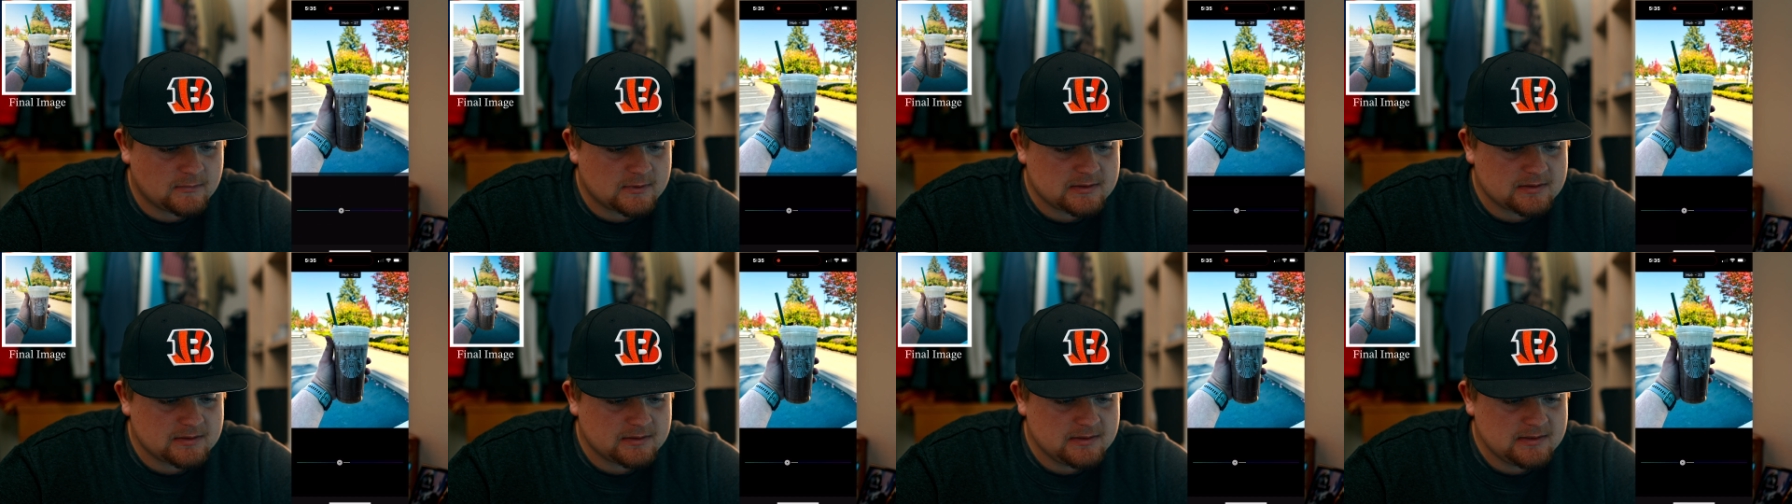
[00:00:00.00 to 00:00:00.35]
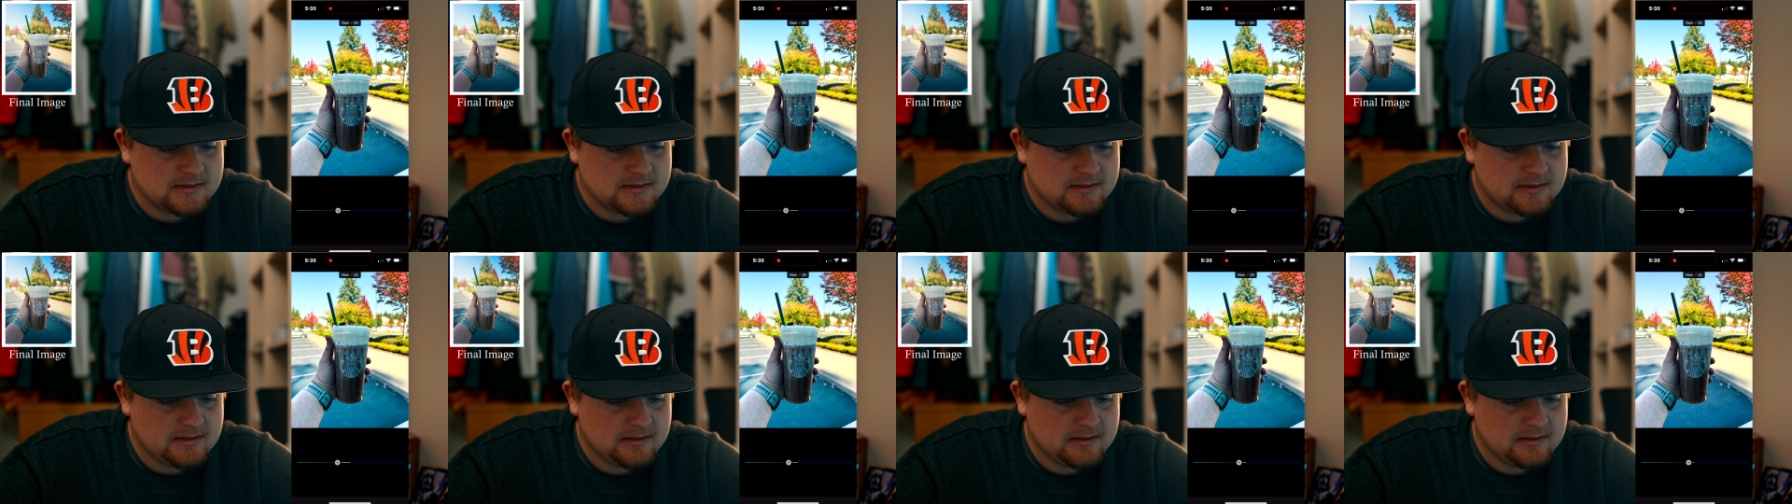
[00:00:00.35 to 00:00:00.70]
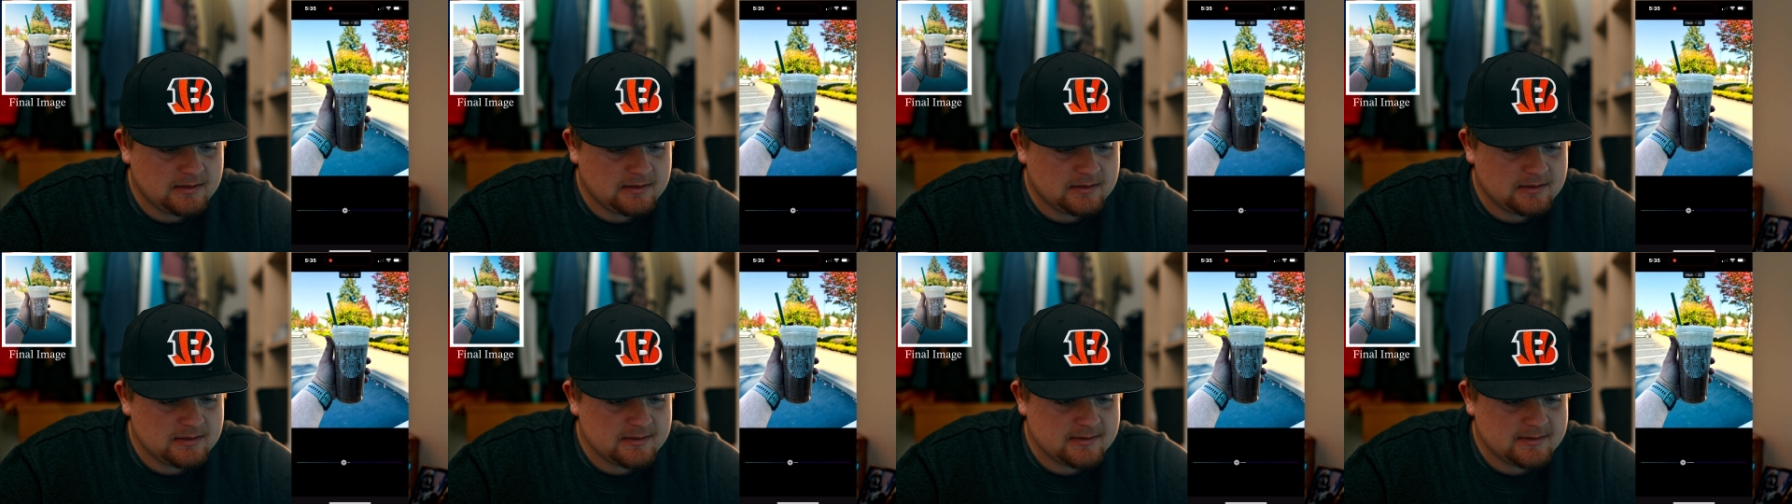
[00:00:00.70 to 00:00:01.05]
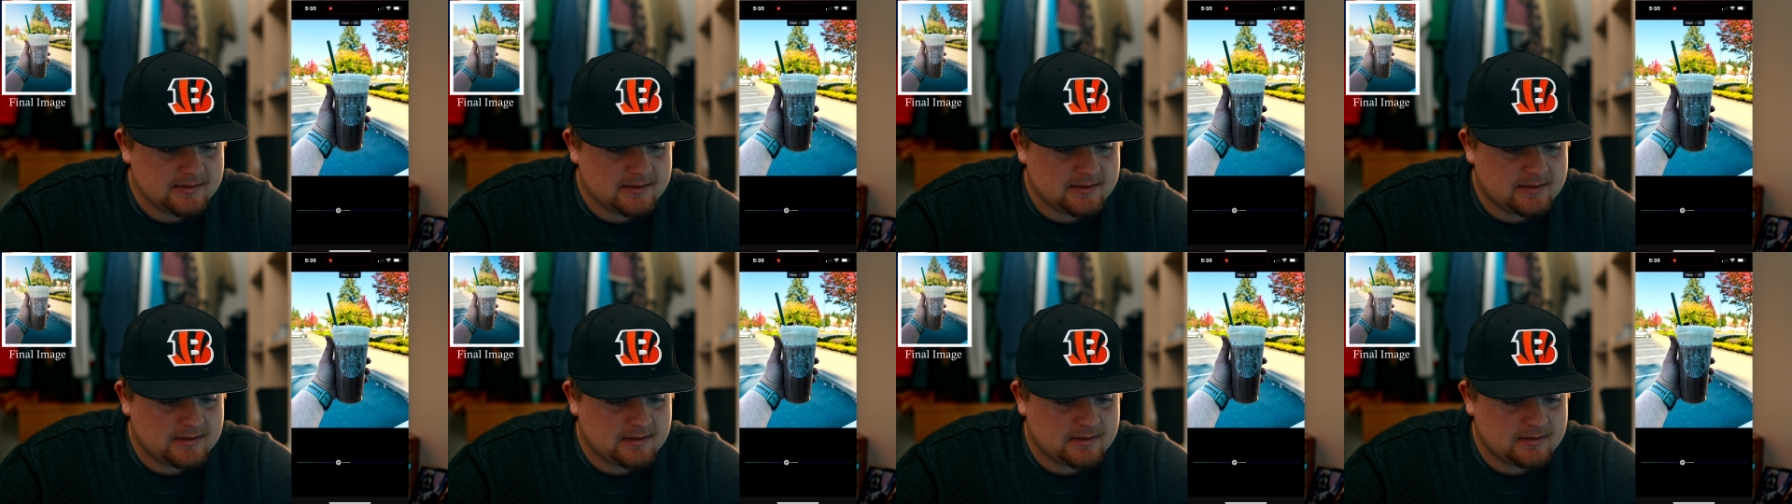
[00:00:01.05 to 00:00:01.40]
So let's get
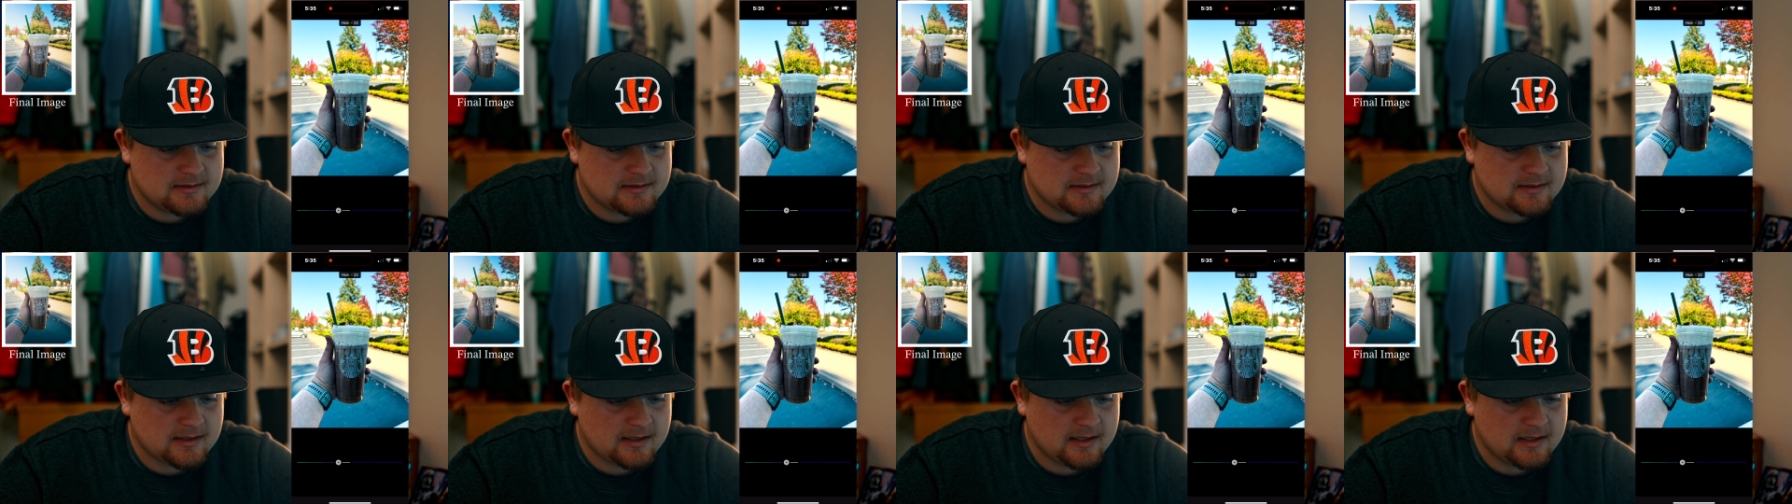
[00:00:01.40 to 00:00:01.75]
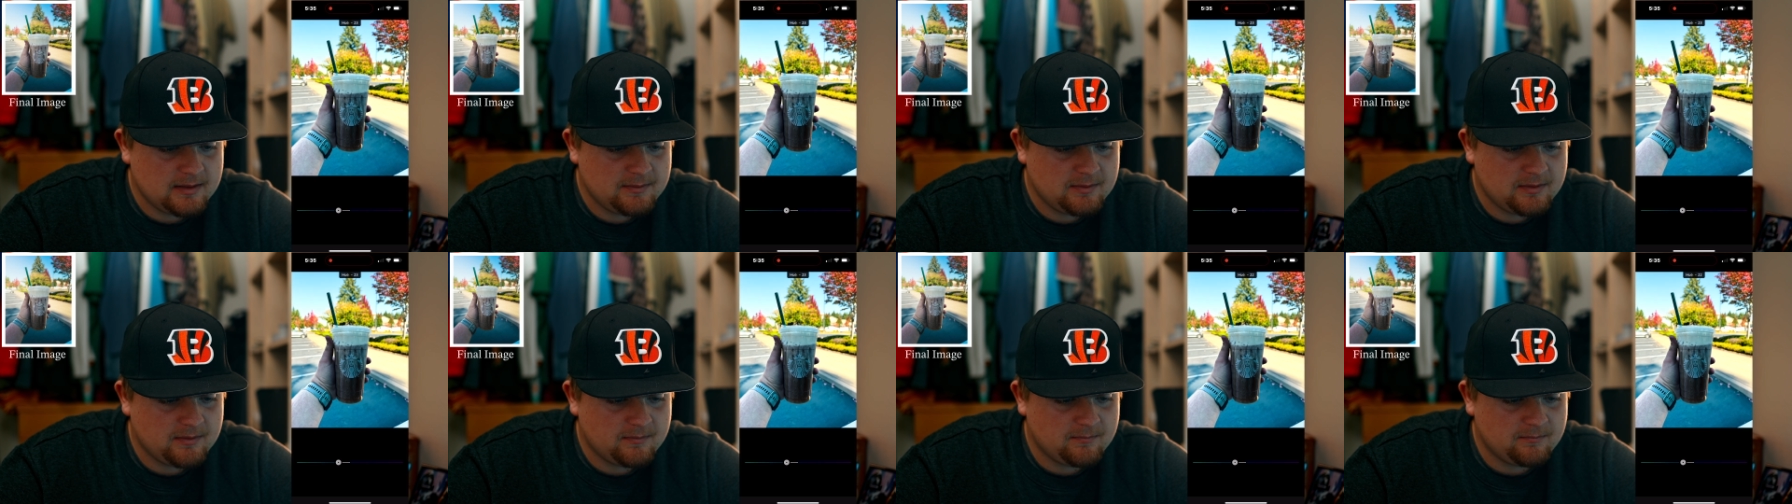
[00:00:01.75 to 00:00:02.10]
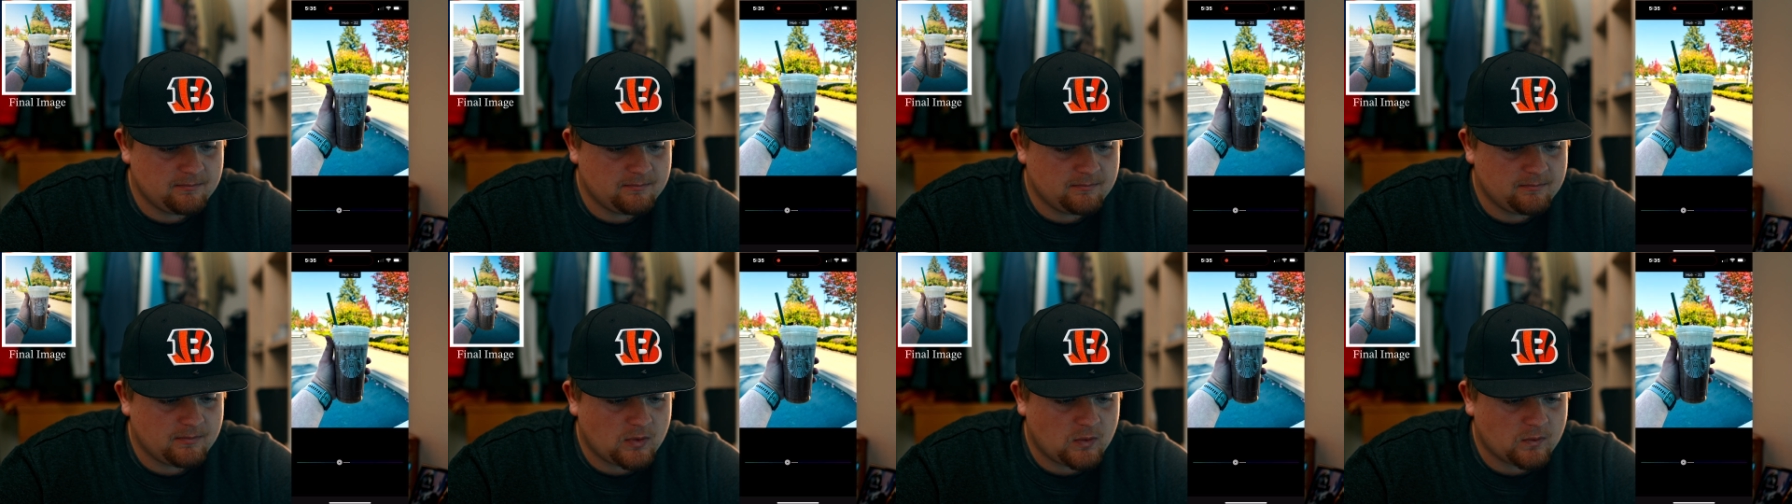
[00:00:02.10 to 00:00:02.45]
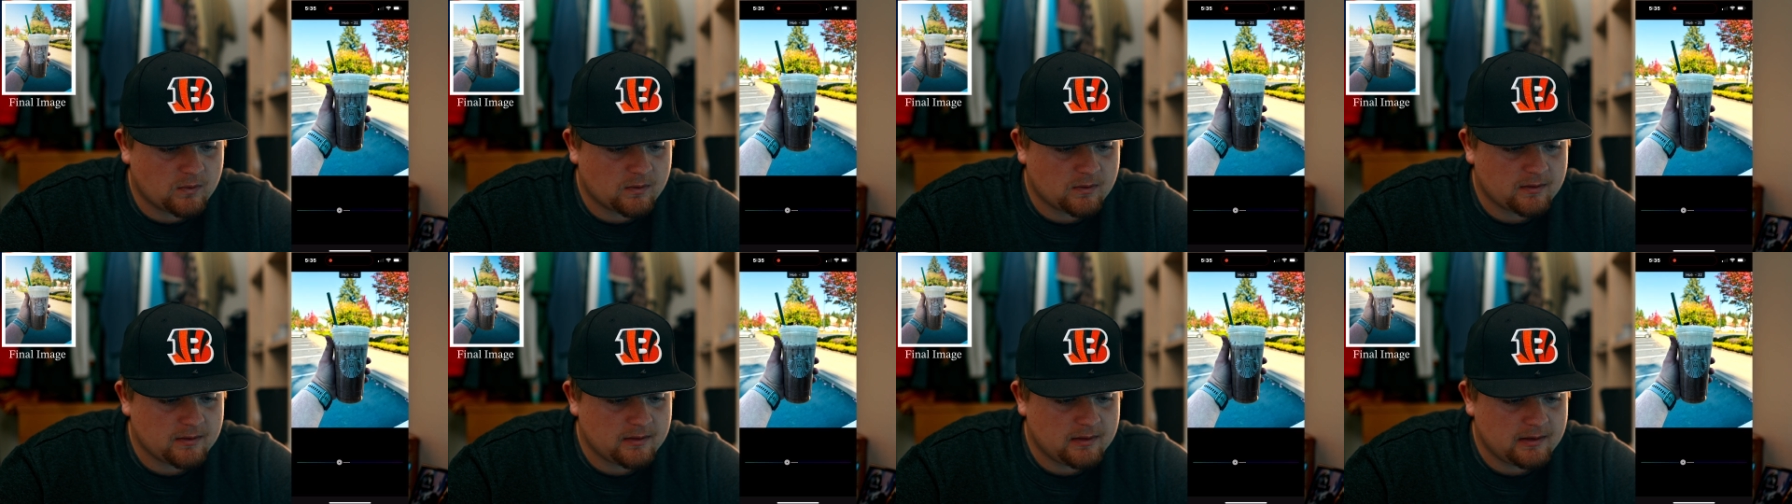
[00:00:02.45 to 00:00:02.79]
just a tiny bit
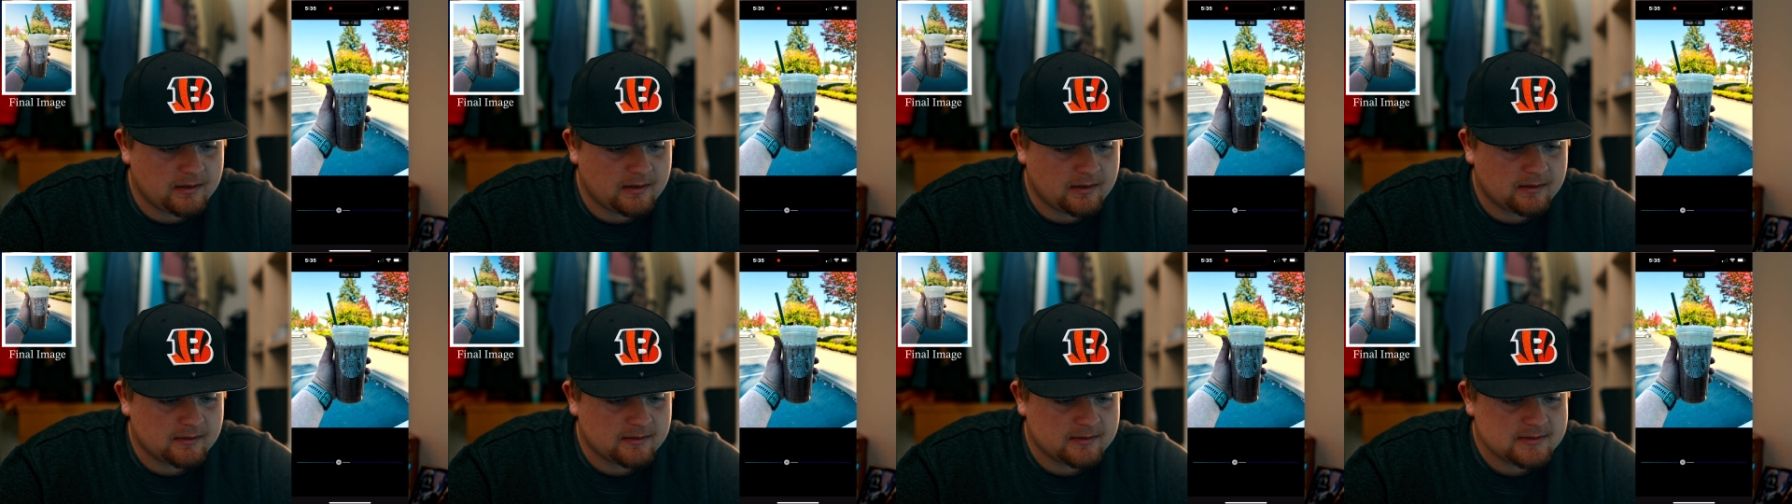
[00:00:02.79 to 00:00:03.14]
more in there.